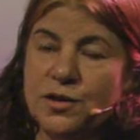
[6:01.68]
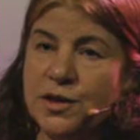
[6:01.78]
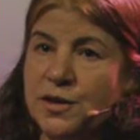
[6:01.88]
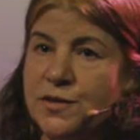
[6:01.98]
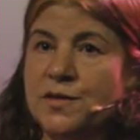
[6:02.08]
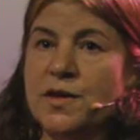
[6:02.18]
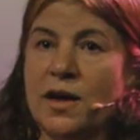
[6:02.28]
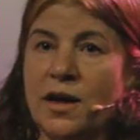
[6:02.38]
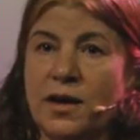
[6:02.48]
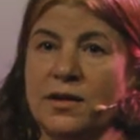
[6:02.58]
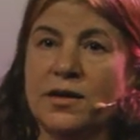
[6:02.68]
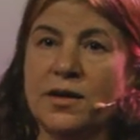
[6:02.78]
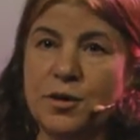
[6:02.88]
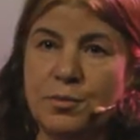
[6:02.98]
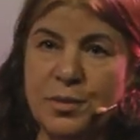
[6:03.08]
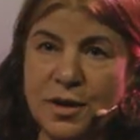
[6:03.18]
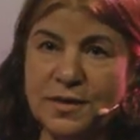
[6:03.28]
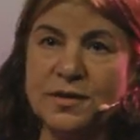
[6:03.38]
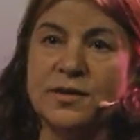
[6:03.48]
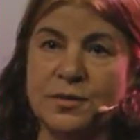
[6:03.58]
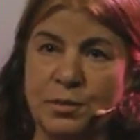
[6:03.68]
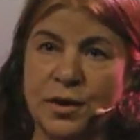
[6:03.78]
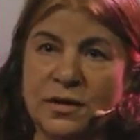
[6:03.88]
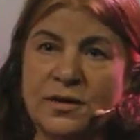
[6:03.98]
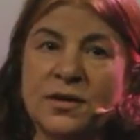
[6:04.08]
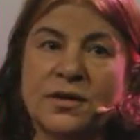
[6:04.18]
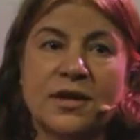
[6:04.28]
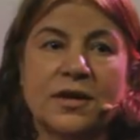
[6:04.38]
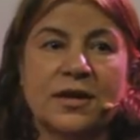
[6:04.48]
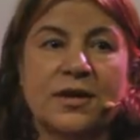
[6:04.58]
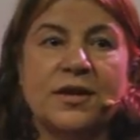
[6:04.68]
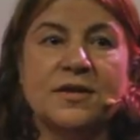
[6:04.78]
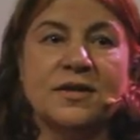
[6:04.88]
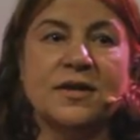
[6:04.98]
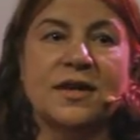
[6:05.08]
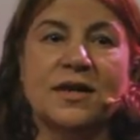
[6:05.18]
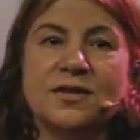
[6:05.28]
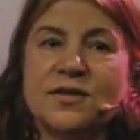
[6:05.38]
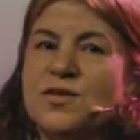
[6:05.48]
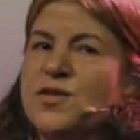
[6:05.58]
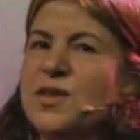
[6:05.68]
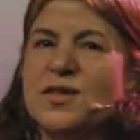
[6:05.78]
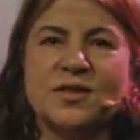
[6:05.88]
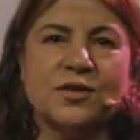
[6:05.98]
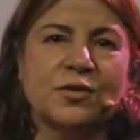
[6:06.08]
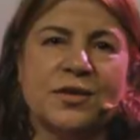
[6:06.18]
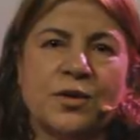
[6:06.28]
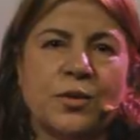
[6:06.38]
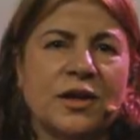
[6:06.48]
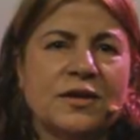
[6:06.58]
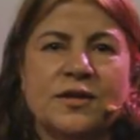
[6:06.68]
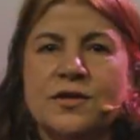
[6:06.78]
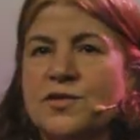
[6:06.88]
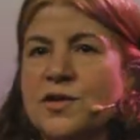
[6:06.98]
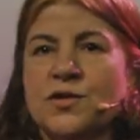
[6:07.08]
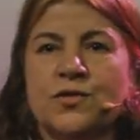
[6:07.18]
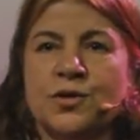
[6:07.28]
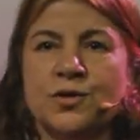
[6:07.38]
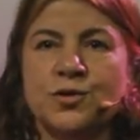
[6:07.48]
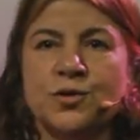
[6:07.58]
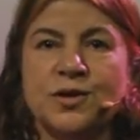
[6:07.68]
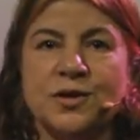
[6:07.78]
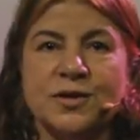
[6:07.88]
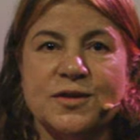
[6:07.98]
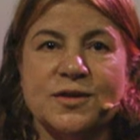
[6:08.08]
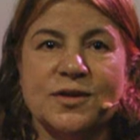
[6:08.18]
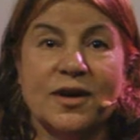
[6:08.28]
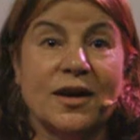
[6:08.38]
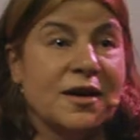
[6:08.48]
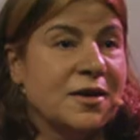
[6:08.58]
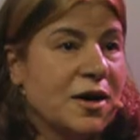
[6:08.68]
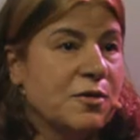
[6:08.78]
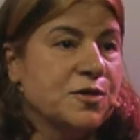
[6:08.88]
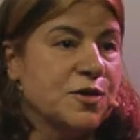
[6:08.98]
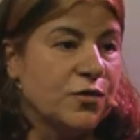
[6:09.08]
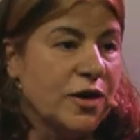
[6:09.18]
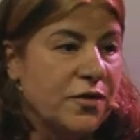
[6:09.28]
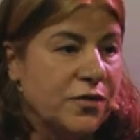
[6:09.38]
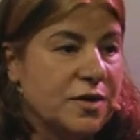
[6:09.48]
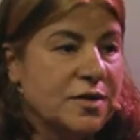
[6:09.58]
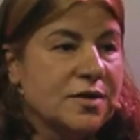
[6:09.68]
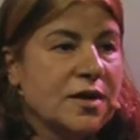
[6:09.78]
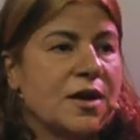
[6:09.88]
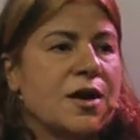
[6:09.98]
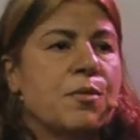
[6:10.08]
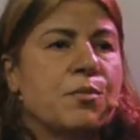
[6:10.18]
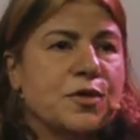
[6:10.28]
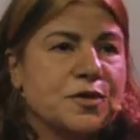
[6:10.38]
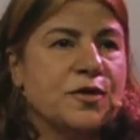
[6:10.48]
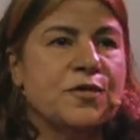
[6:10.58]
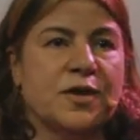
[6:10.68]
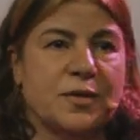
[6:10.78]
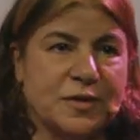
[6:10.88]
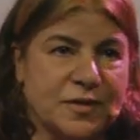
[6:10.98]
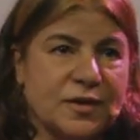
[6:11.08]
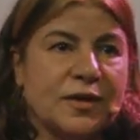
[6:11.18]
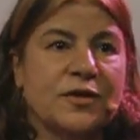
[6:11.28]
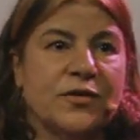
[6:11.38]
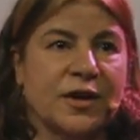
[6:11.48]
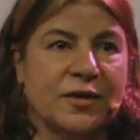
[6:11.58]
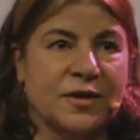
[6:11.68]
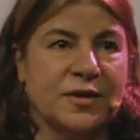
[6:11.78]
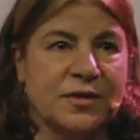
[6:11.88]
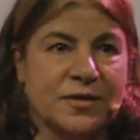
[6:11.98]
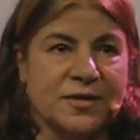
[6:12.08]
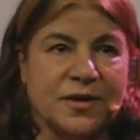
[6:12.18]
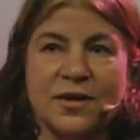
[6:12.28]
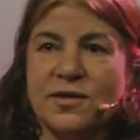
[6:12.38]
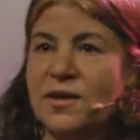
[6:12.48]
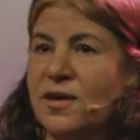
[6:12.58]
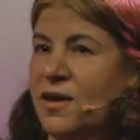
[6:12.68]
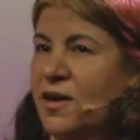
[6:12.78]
UNHCR basic built in, they said that it's just the quality is just for 2 years. And now it is 5 years, most of them still living under this tent.